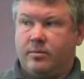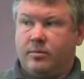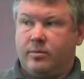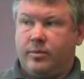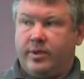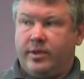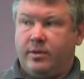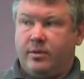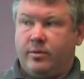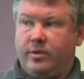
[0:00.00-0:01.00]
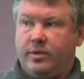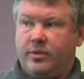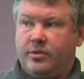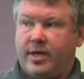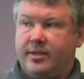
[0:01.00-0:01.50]
we
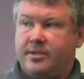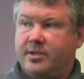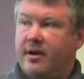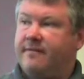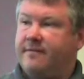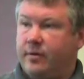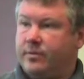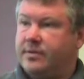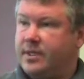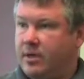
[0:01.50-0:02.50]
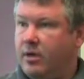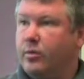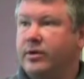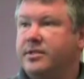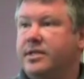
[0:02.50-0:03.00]
tried soft phones on all
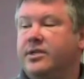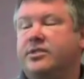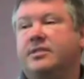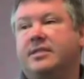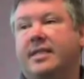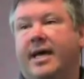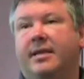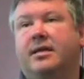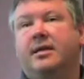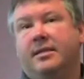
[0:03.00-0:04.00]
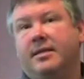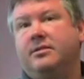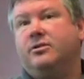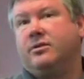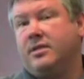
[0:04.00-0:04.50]
workstations, and
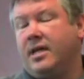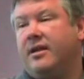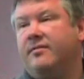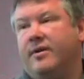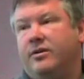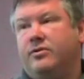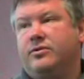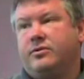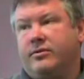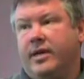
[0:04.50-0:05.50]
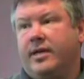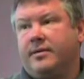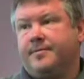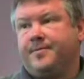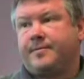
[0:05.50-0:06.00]
that took a lot of end user
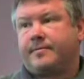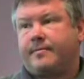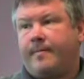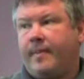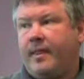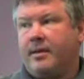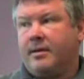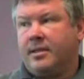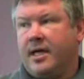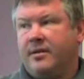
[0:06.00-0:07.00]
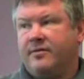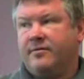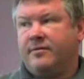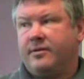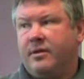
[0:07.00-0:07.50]
training. A lot
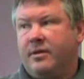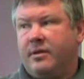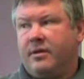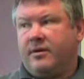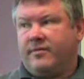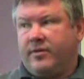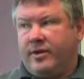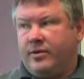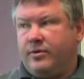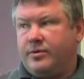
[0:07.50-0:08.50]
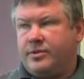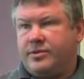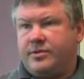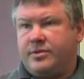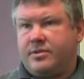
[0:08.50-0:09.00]
of our end
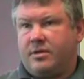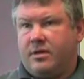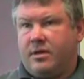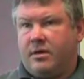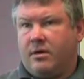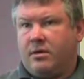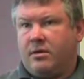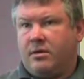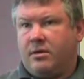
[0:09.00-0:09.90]
users are